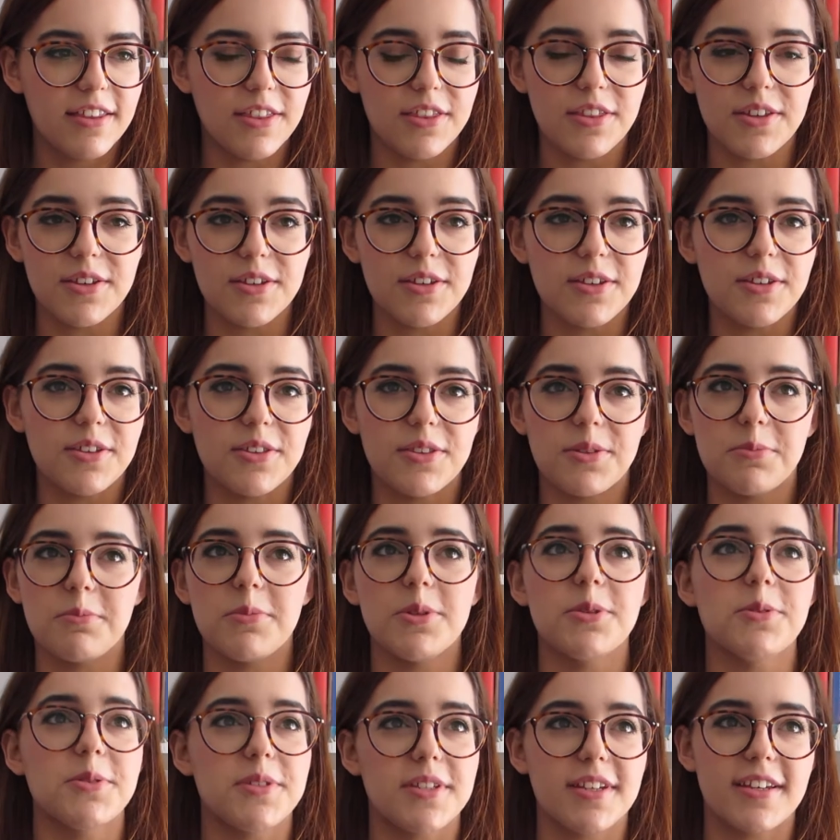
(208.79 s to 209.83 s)
The
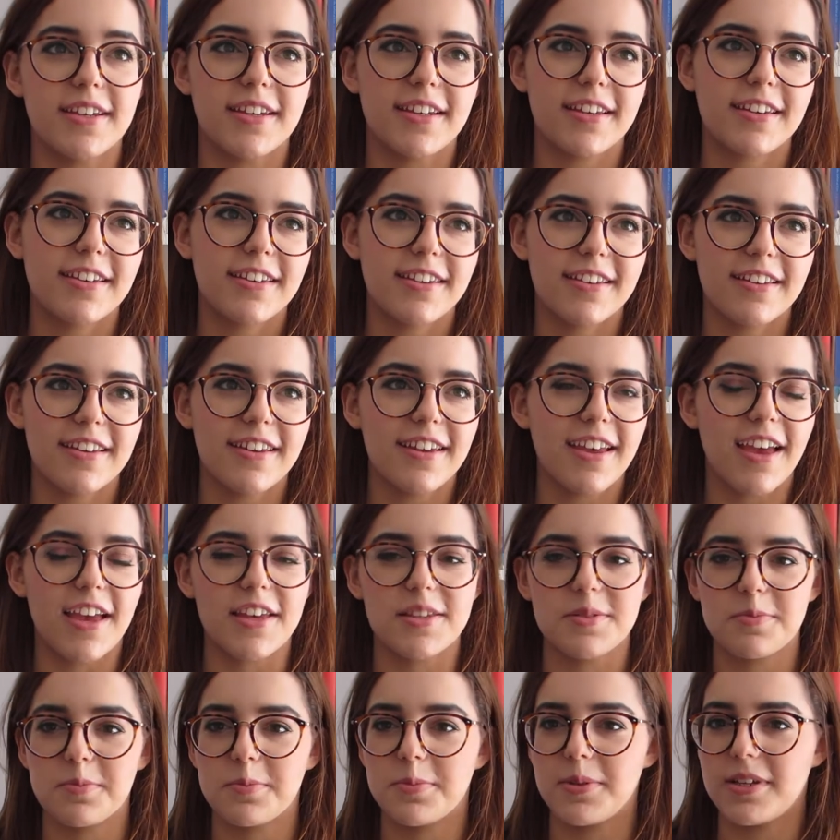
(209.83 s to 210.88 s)
music
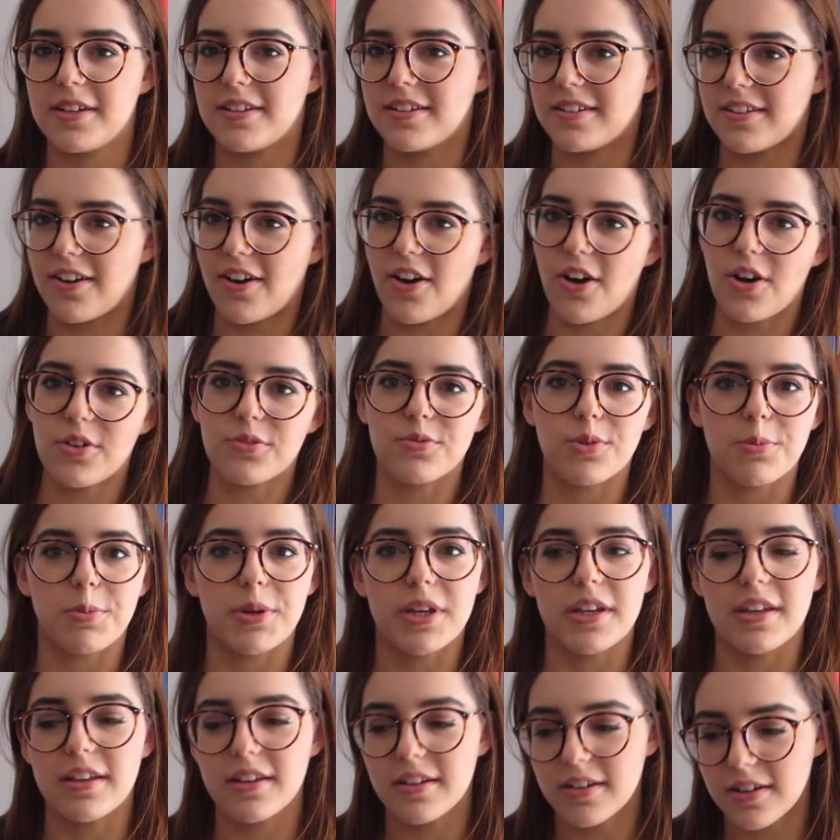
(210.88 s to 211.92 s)
has been on
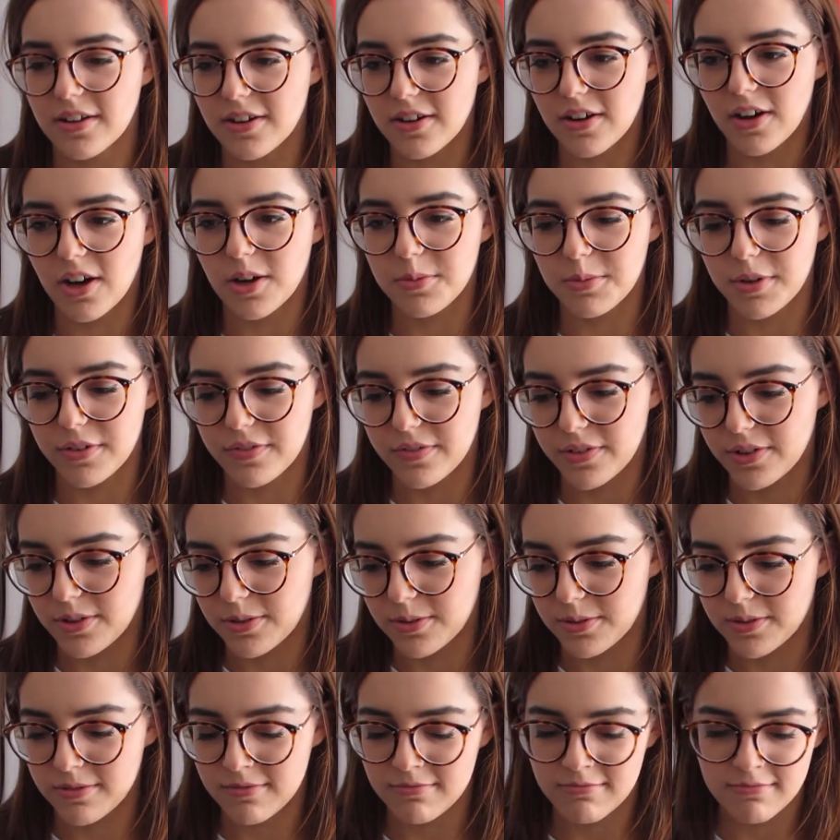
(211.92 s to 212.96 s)
repeat on my
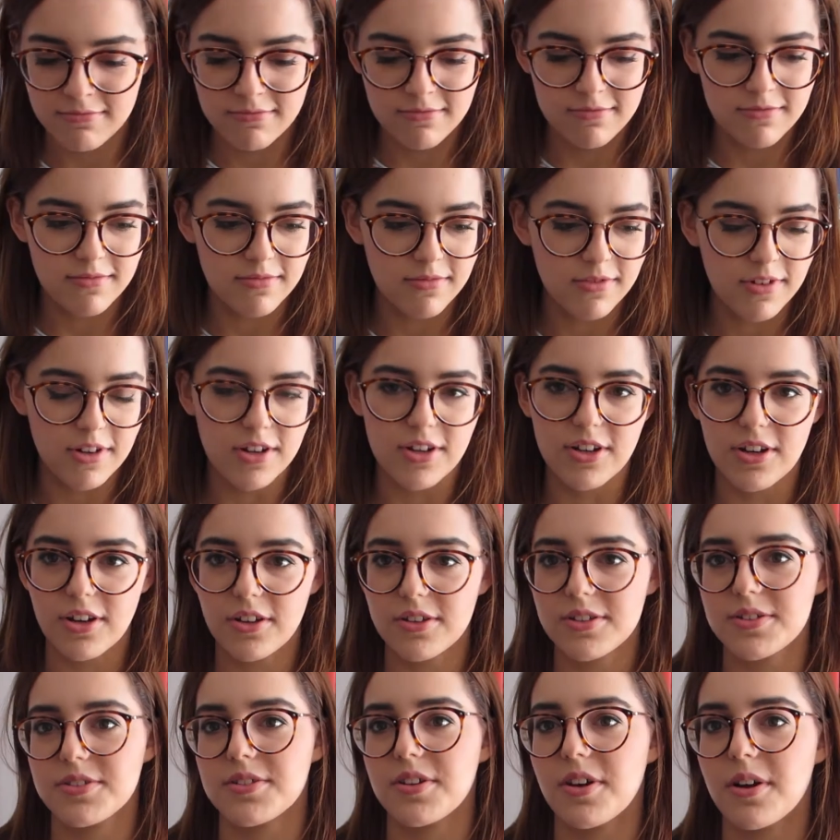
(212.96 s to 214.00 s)
phone
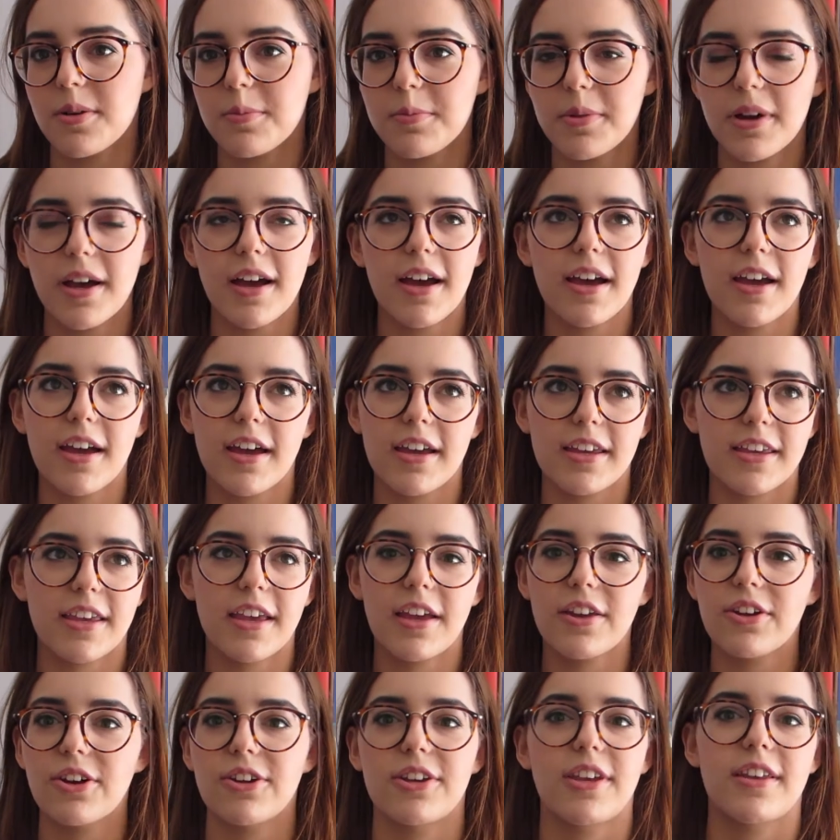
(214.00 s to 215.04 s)
nonstop. I
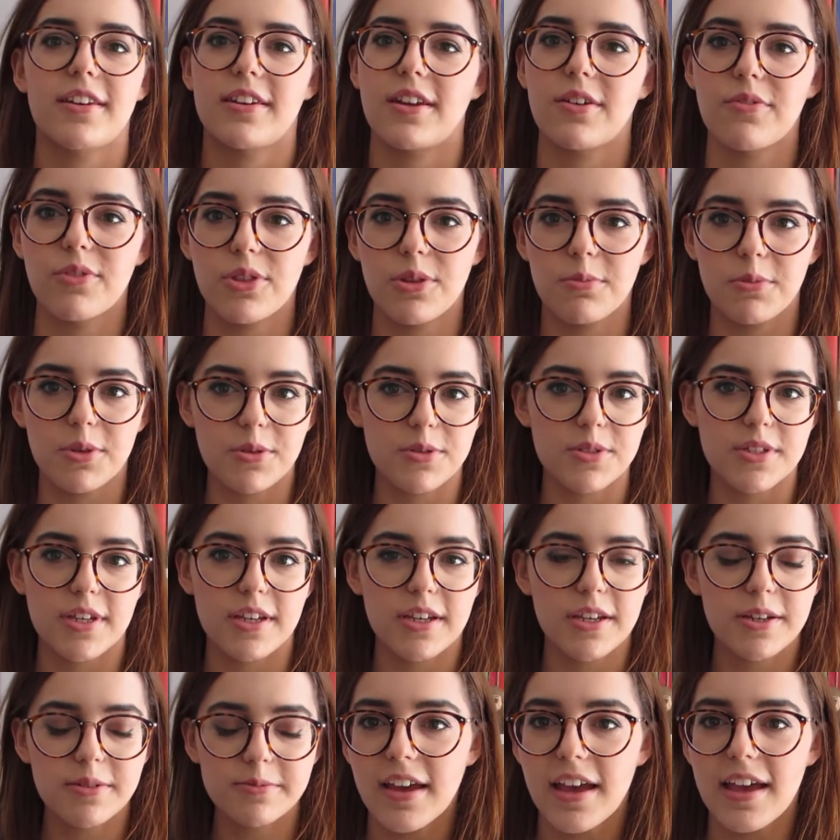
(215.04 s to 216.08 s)
cannot get enough of the music.
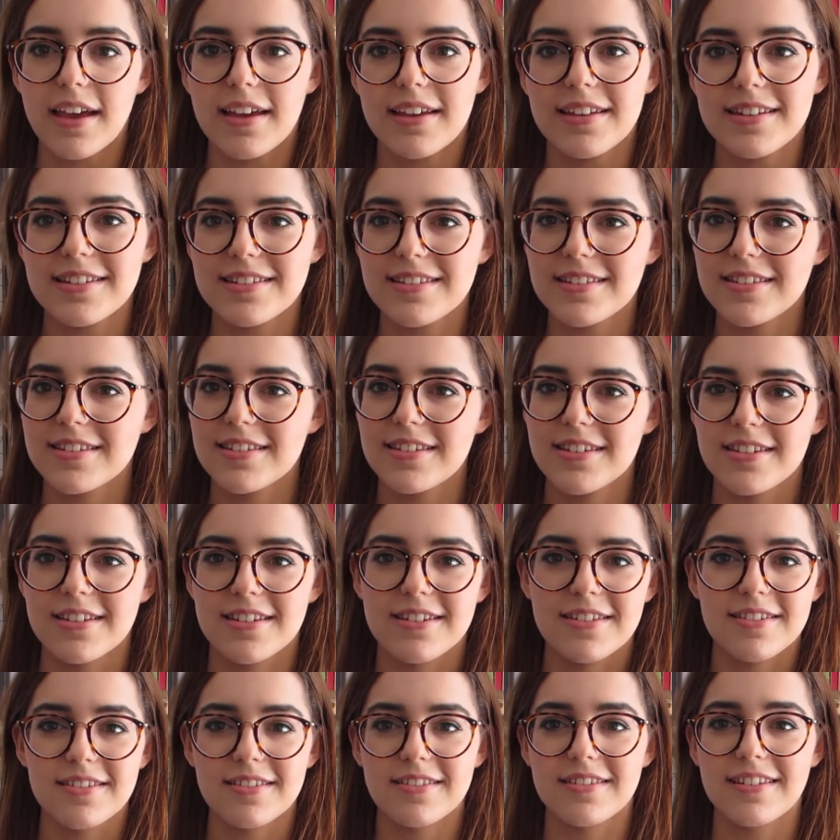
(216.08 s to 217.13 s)
And
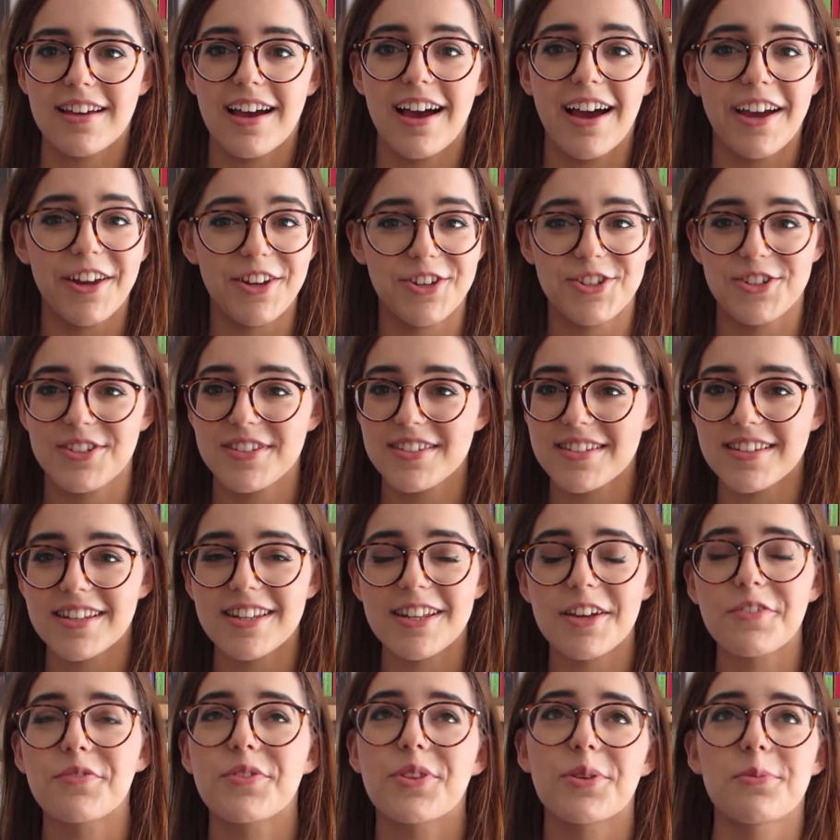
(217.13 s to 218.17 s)
I just
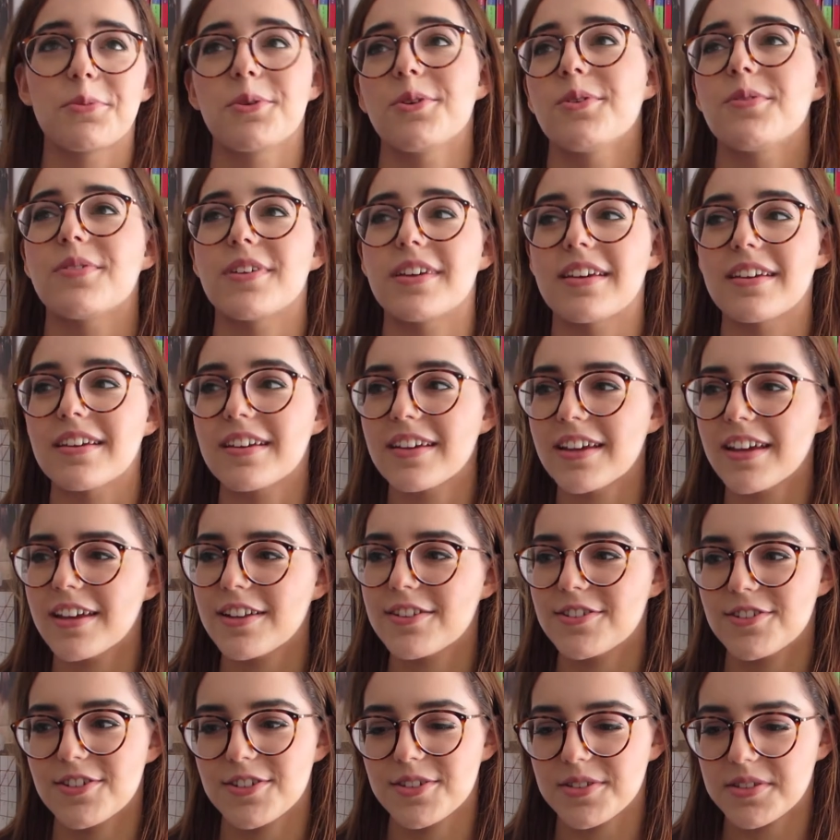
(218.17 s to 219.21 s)
love the movie.
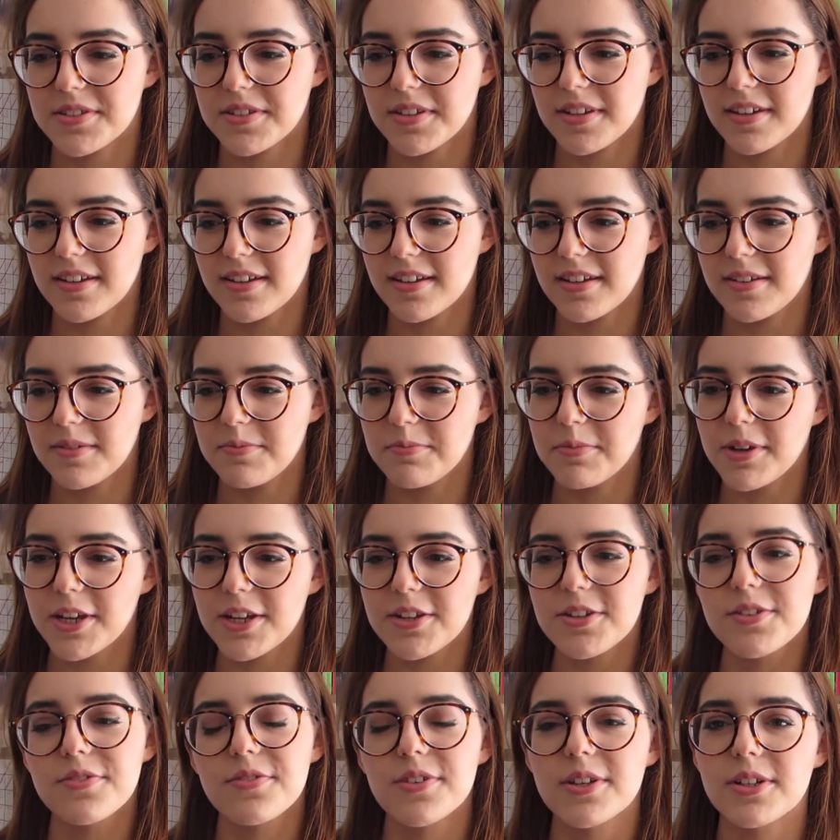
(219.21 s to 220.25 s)
It just
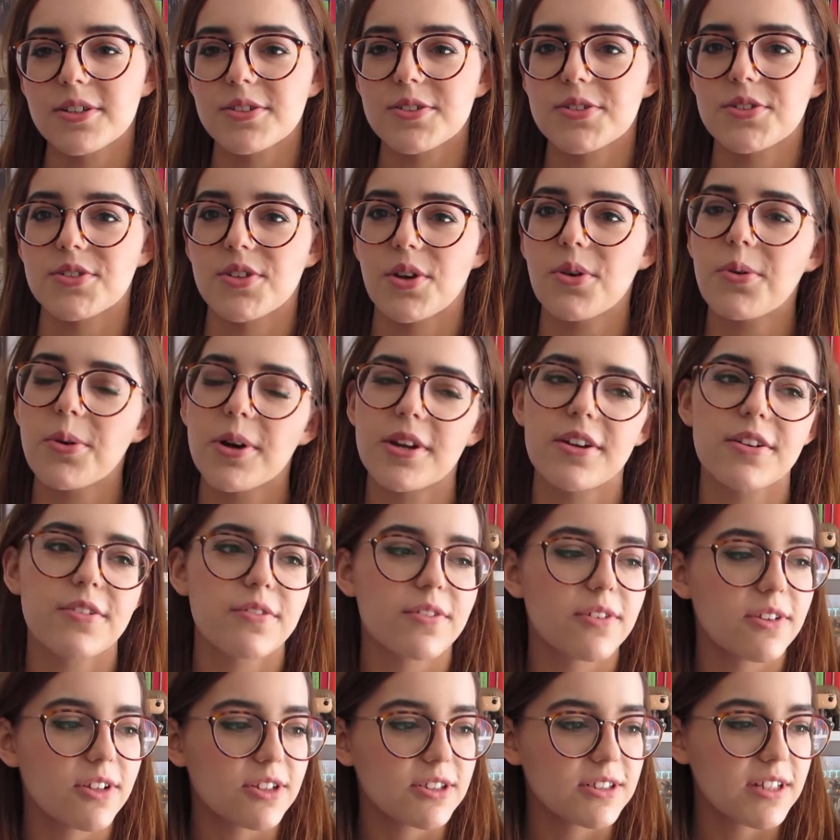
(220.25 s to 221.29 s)
made you feel so
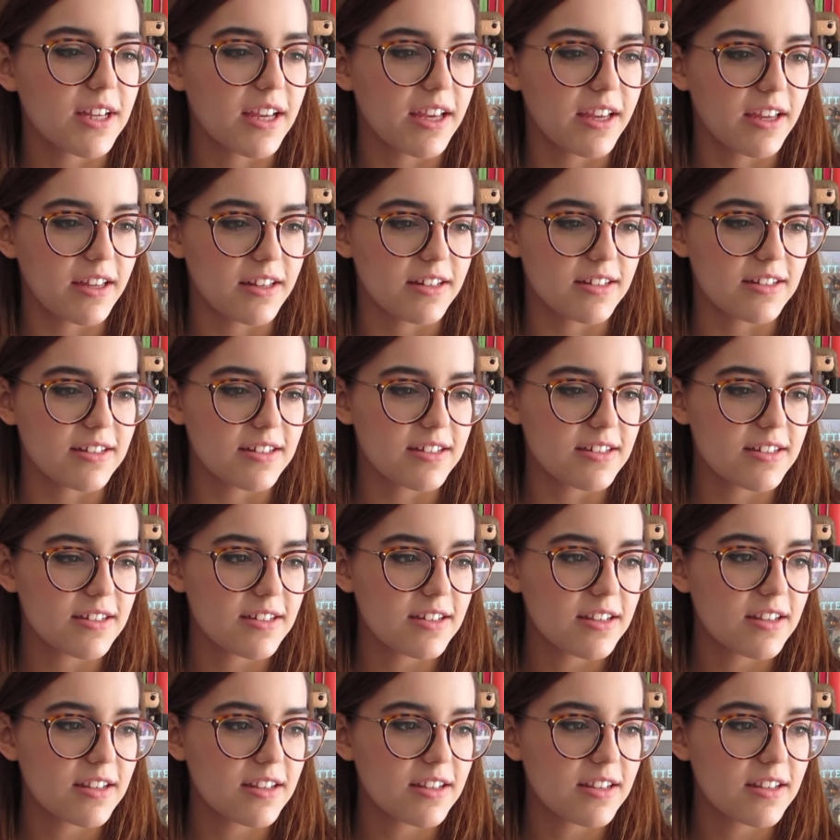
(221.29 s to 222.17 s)
wonderful, and